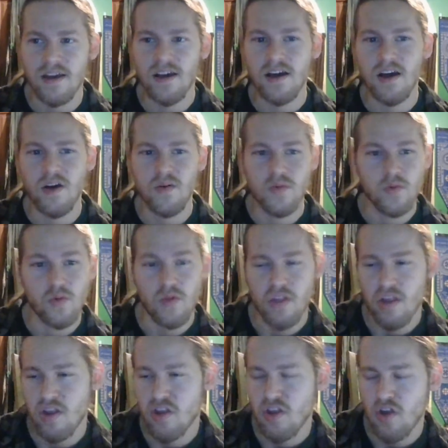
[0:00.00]

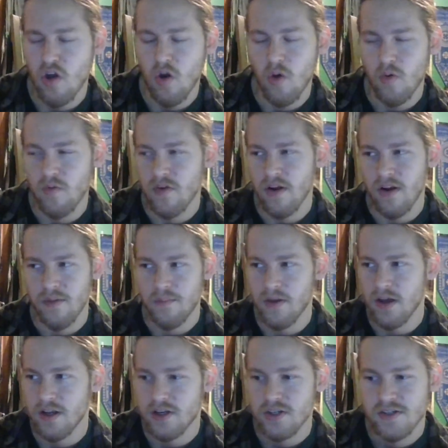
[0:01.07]
rules so very
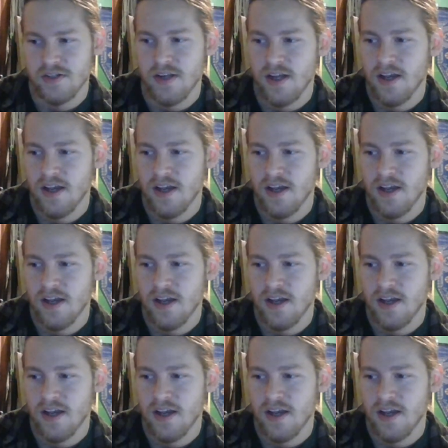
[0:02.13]
much.